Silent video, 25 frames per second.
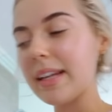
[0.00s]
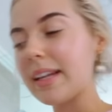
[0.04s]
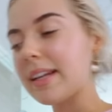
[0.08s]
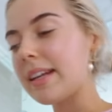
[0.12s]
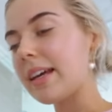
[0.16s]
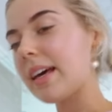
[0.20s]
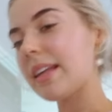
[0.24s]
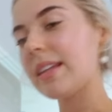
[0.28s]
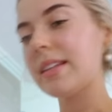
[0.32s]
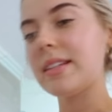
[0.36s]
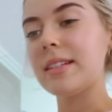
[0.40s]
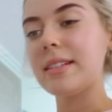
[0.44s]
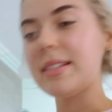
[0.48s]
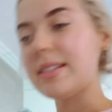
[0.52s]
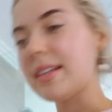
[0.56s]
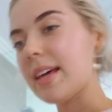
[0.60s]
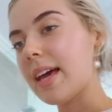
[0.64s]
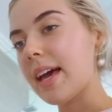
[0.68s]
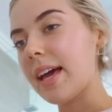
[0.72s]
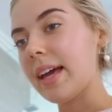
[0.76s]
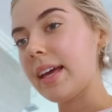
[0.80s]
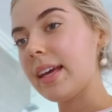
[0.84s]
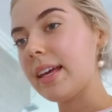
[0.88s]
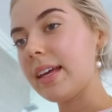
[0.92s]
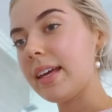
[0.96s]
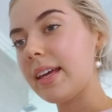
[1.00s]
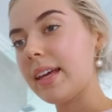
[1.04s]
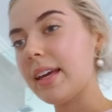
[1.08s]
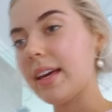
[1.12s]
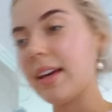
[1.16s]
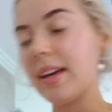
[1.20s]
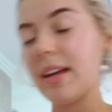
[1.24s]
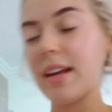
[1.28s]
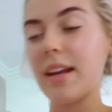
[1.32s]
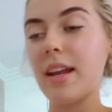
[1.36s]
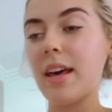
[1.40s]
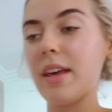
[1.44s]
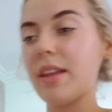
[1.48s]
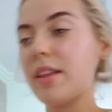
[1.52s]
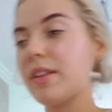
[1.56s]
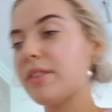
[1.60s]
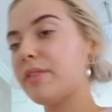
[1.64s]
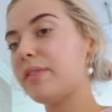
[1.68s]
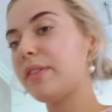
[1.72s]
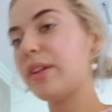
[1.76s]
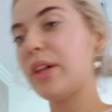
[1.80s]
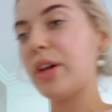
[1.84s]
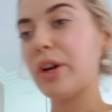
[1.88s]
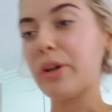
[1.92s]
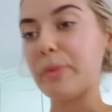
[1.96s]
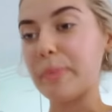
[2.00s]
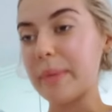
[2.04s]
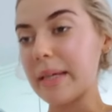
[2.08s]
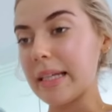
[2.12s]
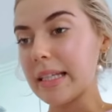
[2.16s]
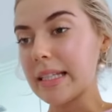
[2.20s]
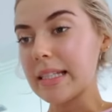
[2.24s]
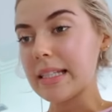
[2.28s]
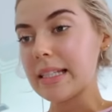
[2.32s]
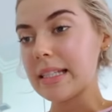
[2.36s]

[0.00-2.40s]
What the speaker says: Another day. Another Vlogmas.